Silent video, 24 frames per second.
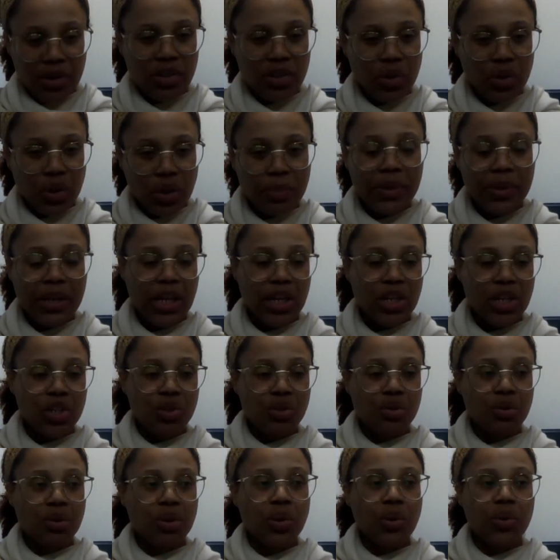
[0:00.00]

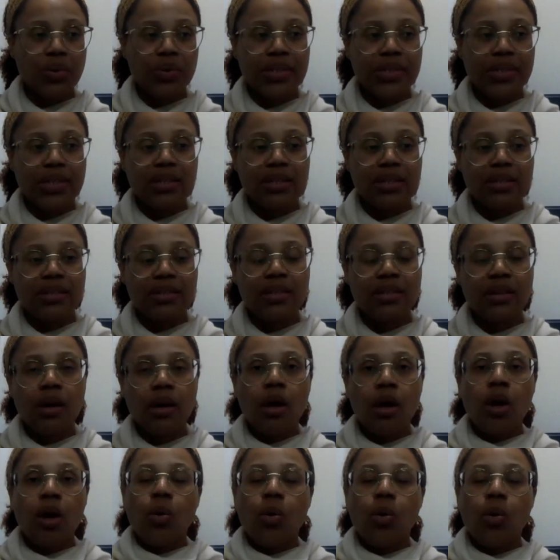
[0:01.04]
termination clauses
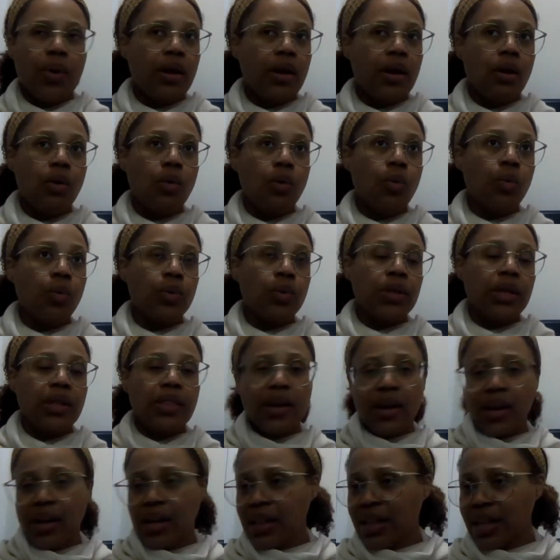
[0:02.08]
where only
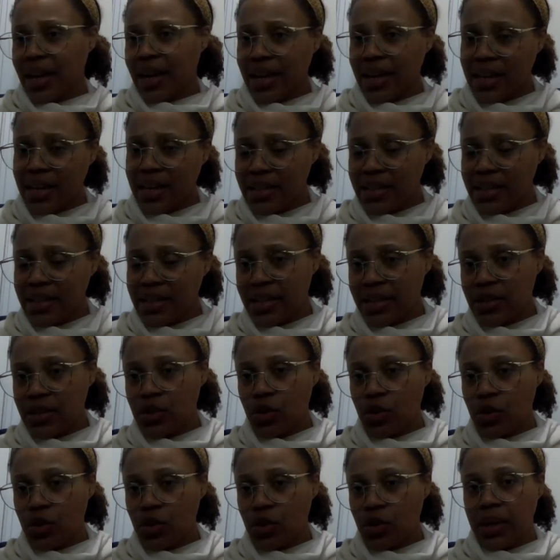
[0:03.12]
the client can
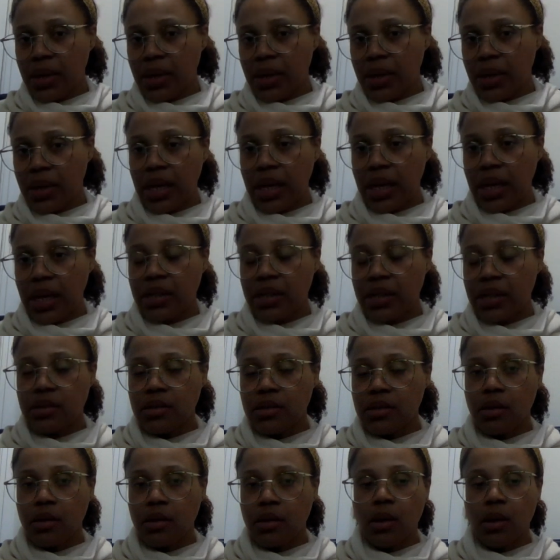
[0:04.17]
terminate
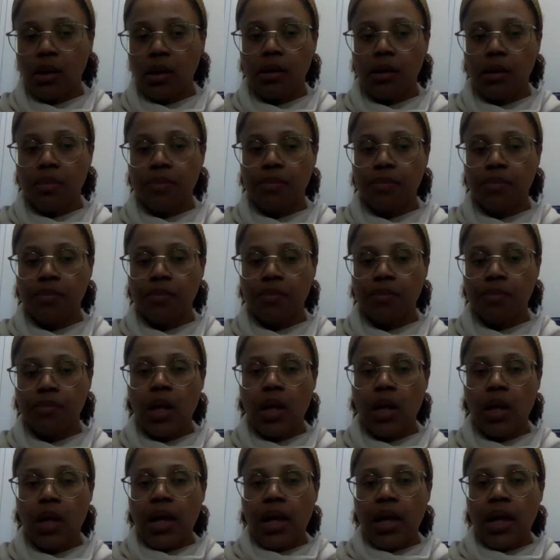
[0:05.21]

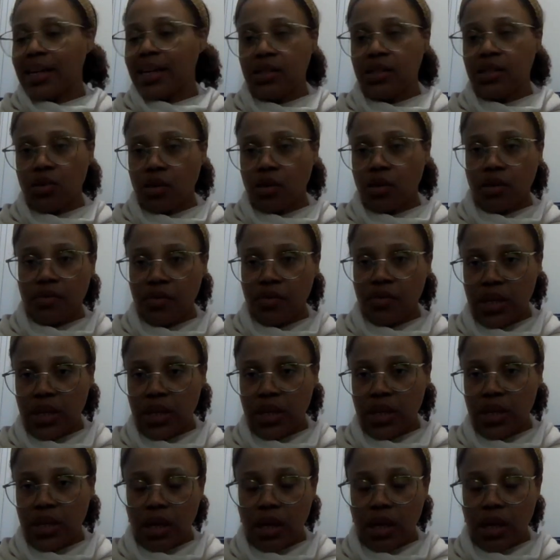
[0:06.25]
at its
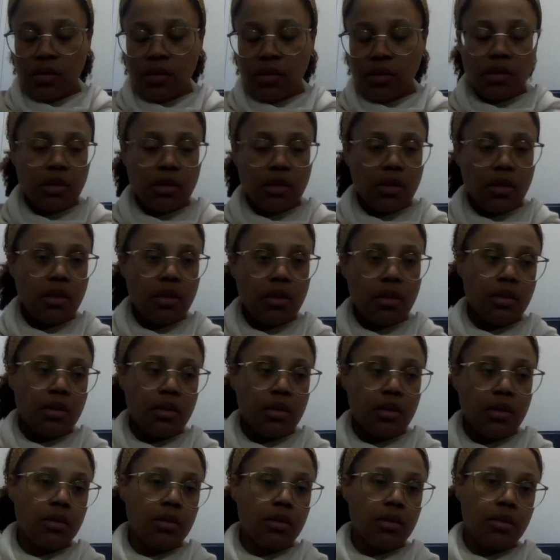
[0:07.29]
convenience.
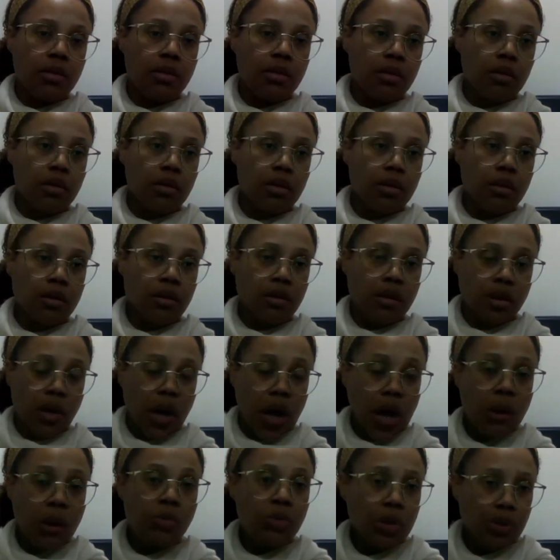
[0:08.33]
The
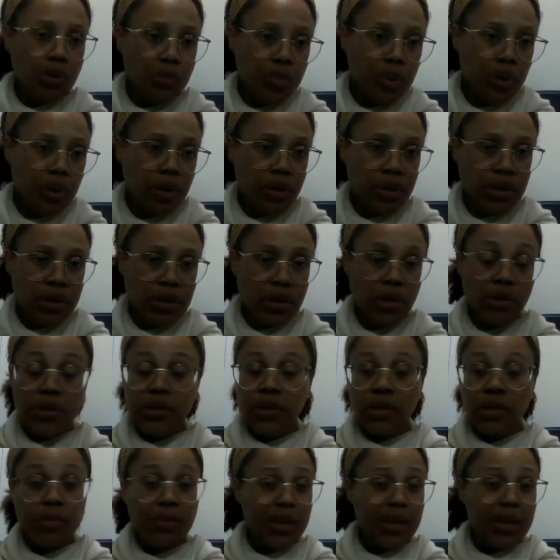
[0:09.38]
counterparty or the
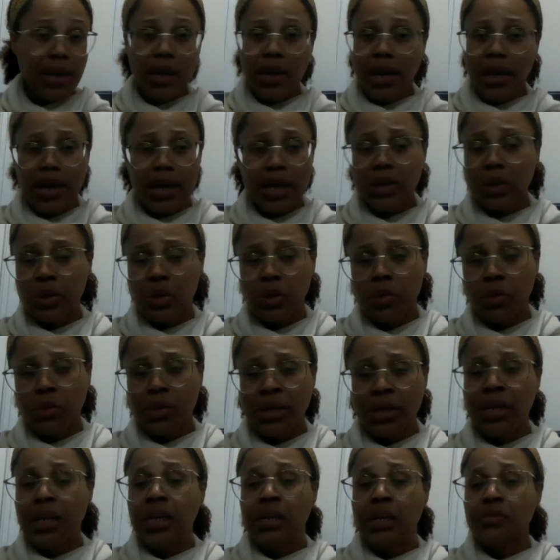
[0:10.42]
supplier can't
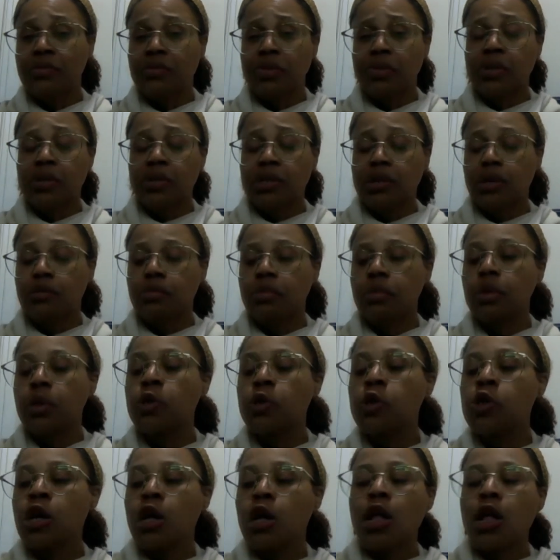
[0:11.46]
terminate, for example.